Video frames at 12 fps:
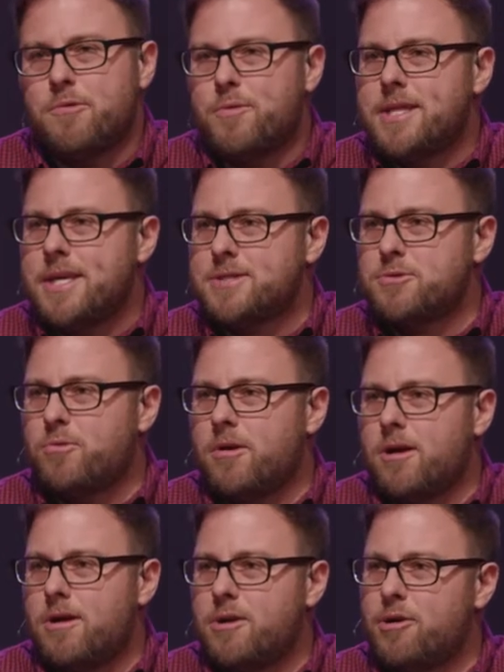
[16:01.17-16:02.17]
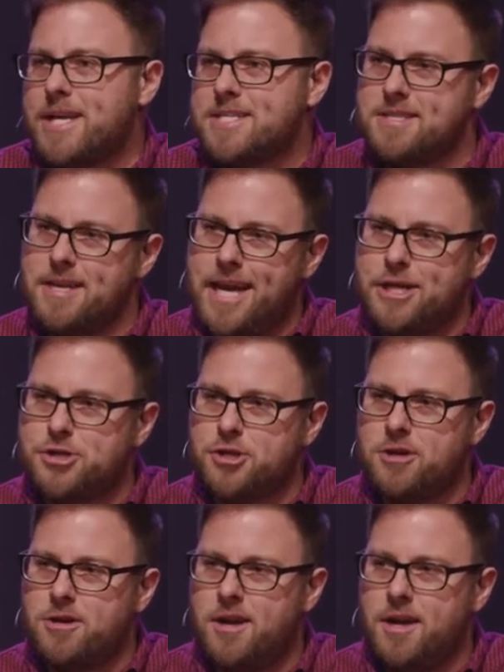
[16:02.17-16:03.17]
with His word or His
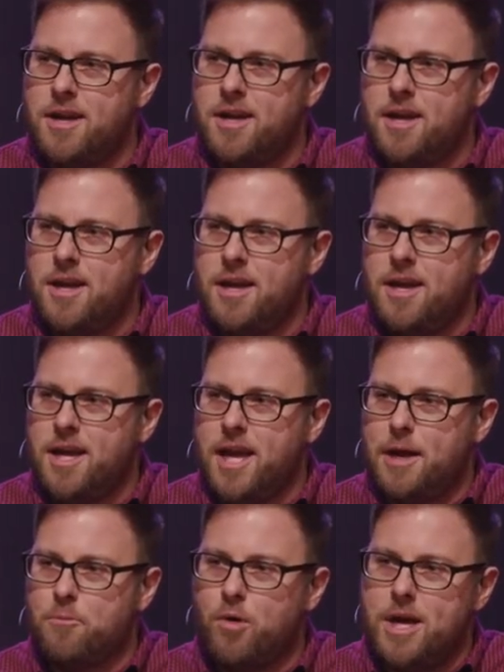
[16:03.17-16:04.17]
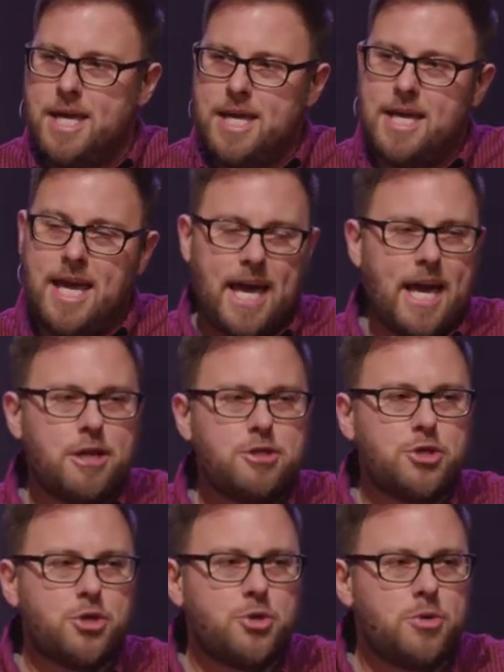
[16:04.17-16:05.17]
nature and what He can
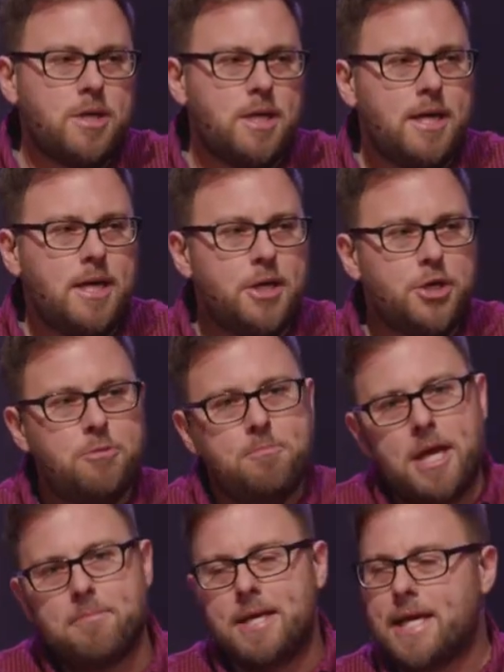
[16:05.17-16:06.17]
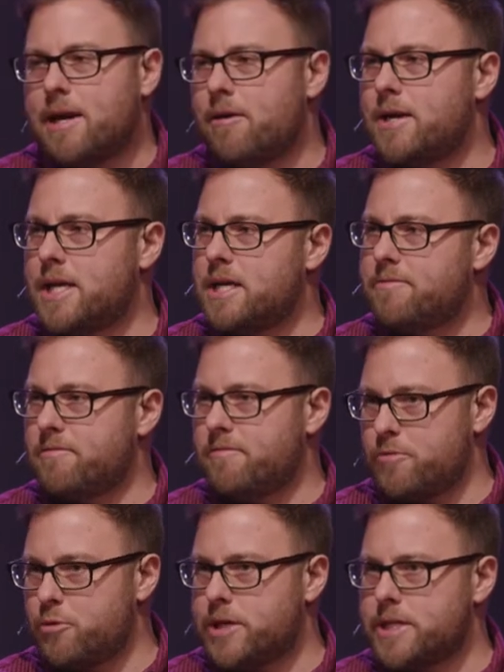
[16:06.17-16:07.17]
do, you may be hearing a different
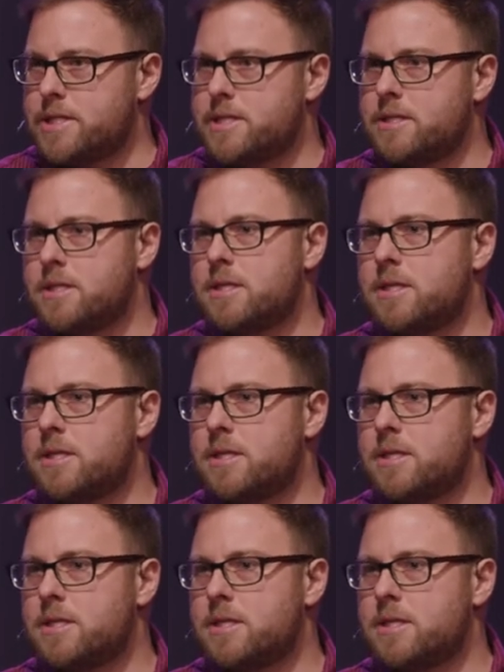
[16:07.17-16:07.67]
voice.